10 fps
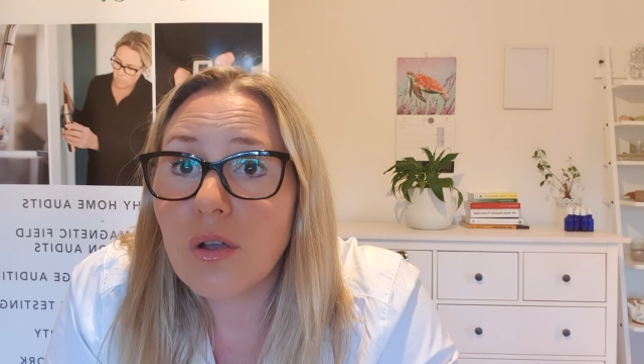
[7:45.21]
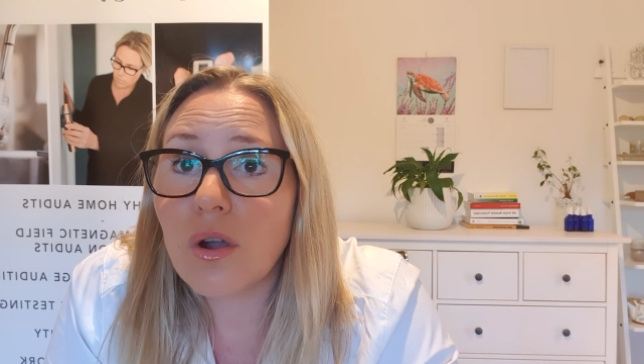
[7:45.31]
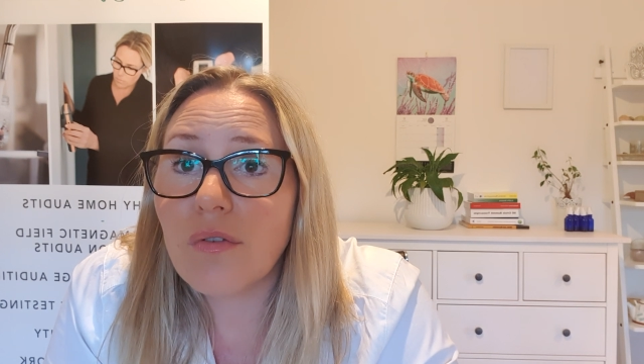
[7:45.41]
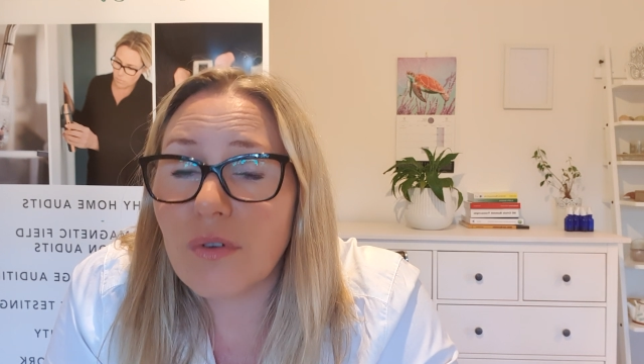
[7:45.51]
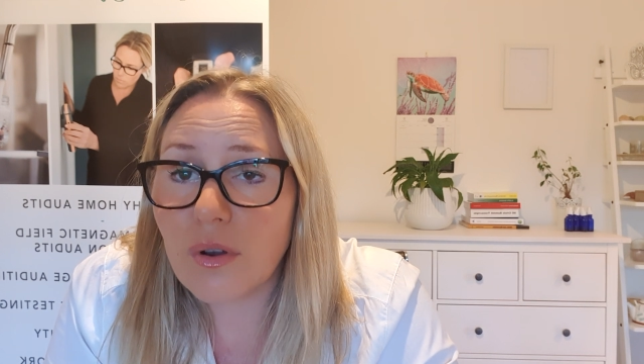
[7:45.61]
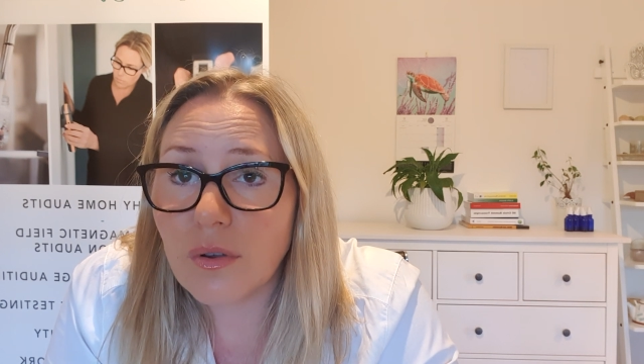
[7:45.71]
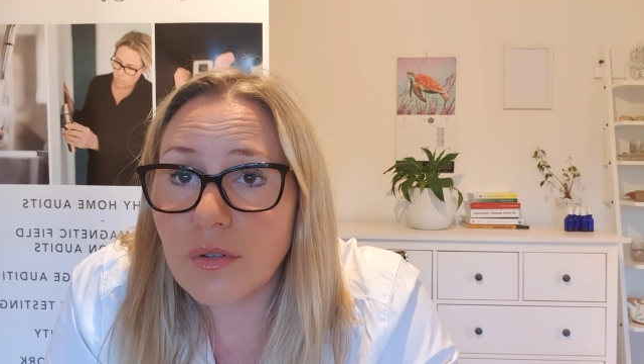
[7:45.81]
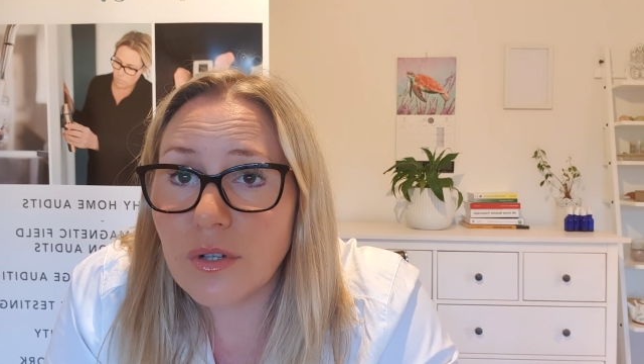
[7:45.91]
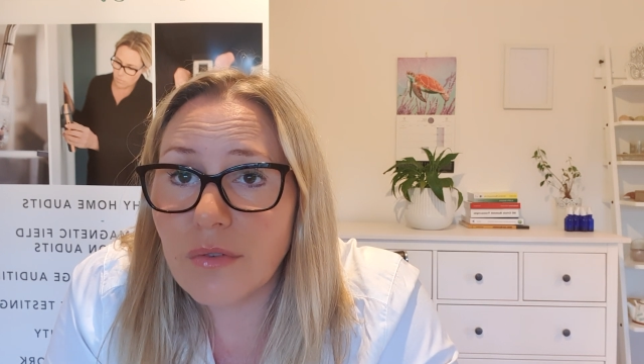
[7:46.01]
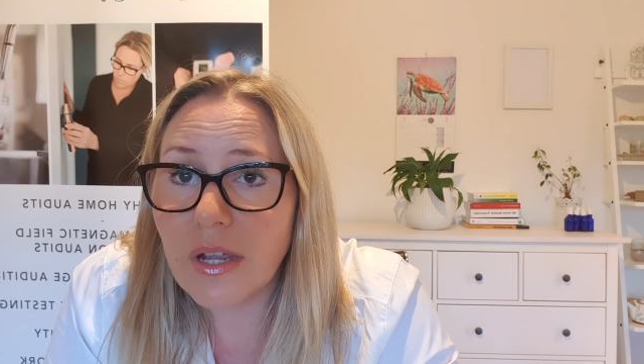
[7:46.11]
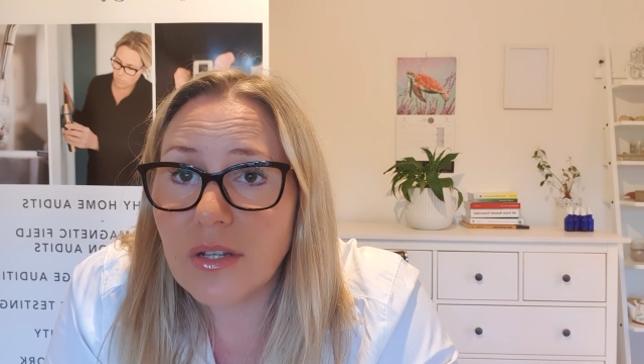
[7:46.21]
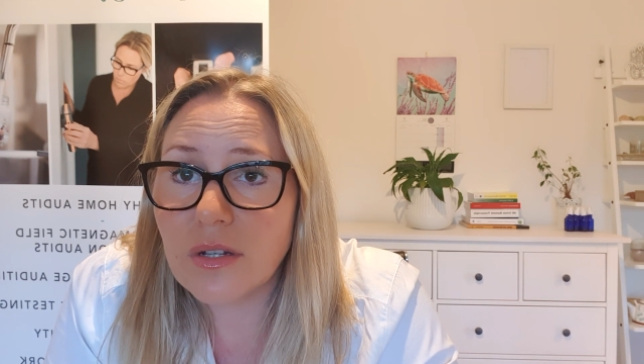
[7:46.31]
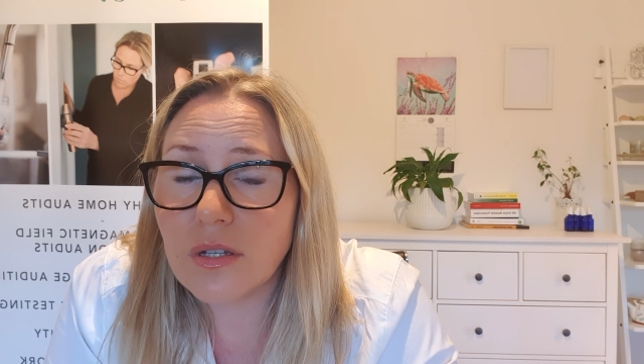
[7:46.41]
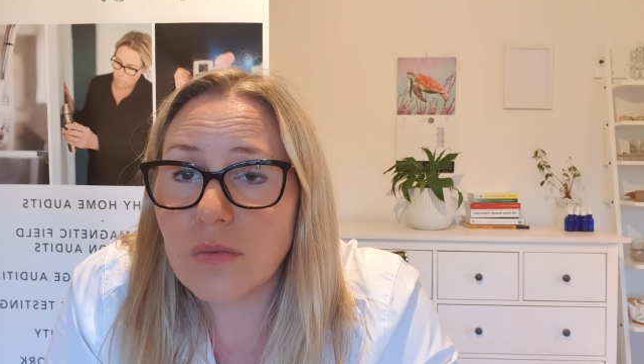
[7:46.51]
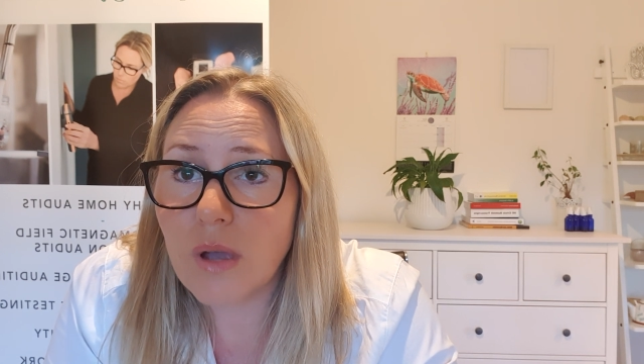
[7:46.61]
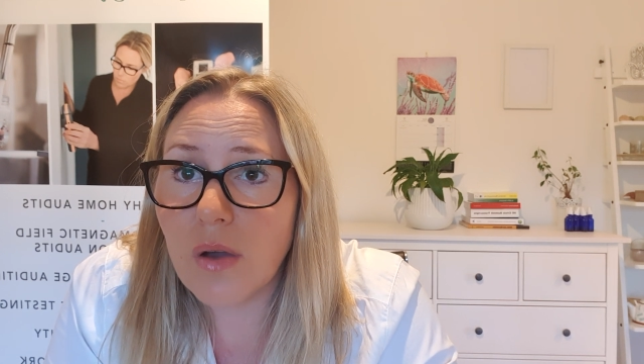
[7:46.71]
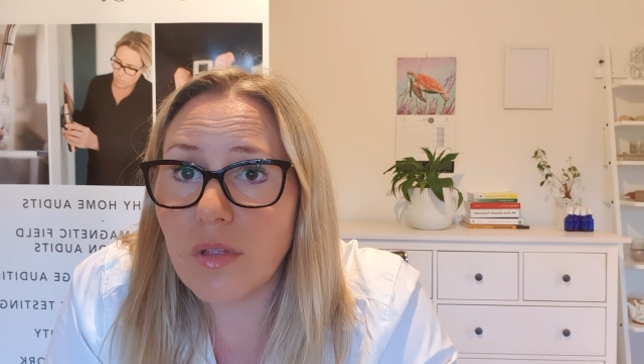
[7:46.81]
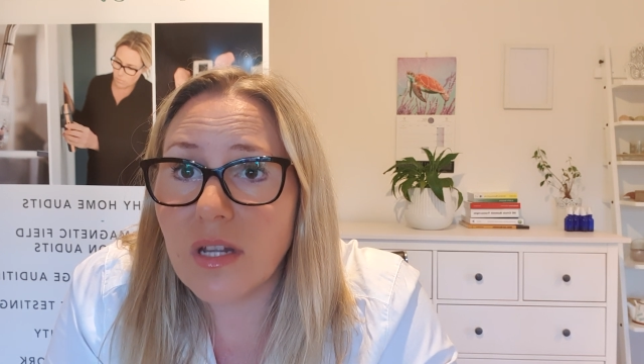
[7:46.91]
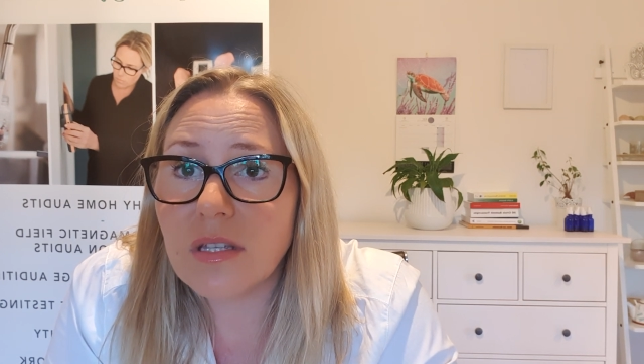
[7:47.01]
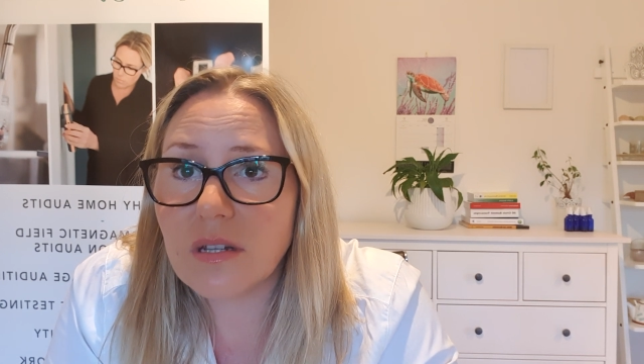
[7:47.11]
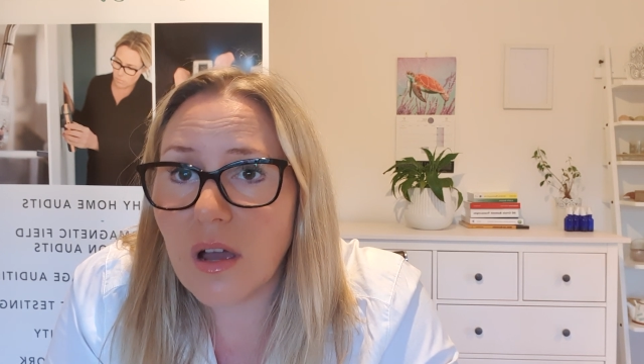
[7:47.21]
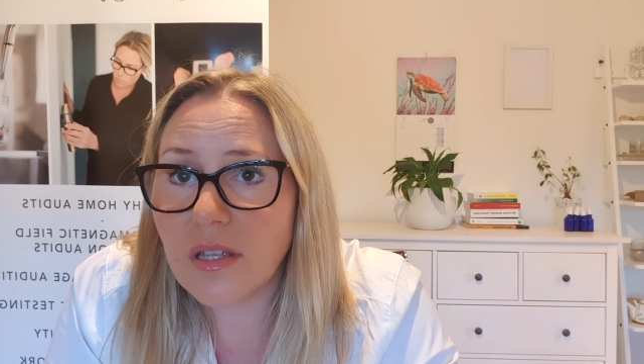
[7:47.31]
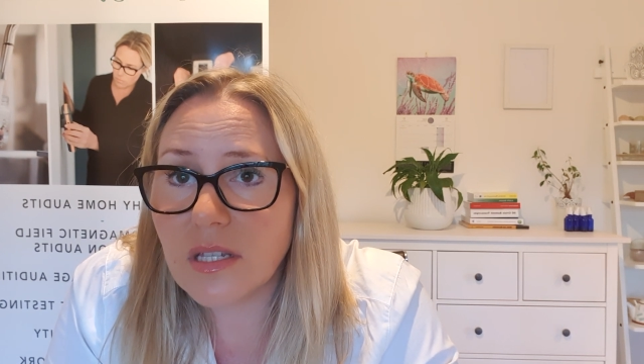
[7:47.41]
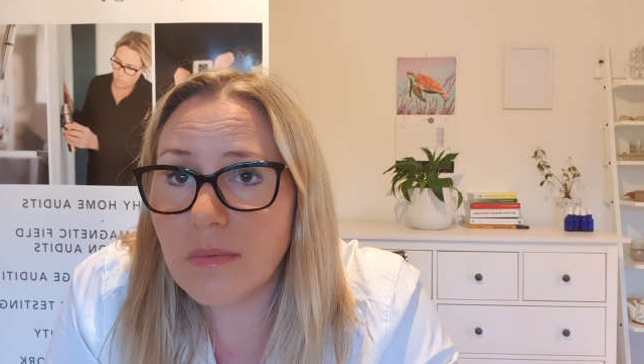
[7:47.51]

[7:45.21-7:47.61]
go for a long duration as well, then it's nice